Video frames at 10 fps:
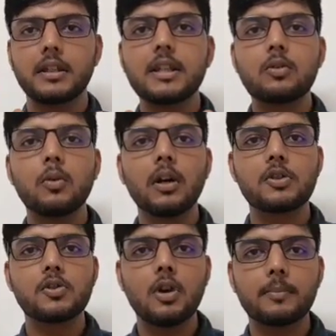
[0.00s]
equal
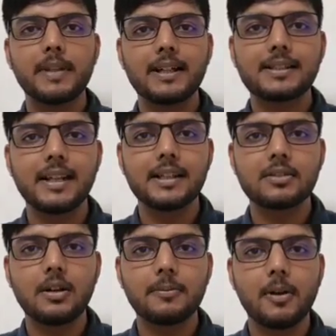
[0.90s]
to of that
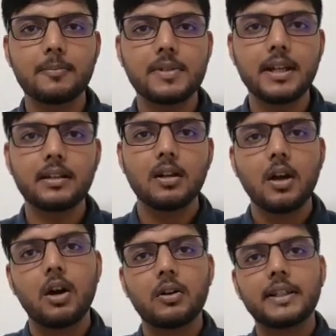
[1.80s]
size of object,
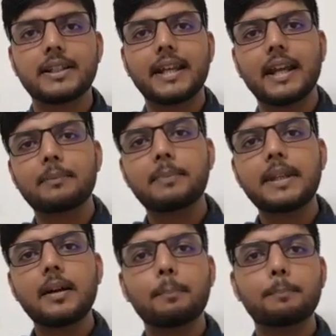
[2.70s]
or it can
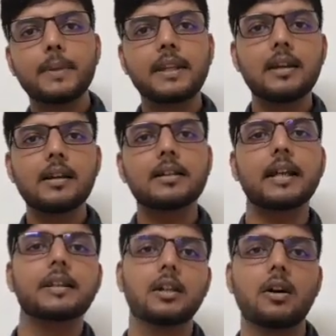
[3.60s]
be a bigger
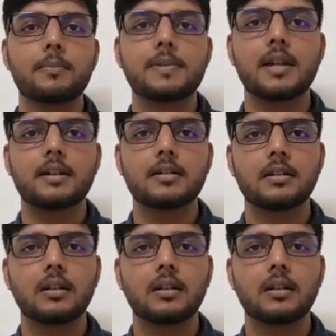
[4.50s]
than the object.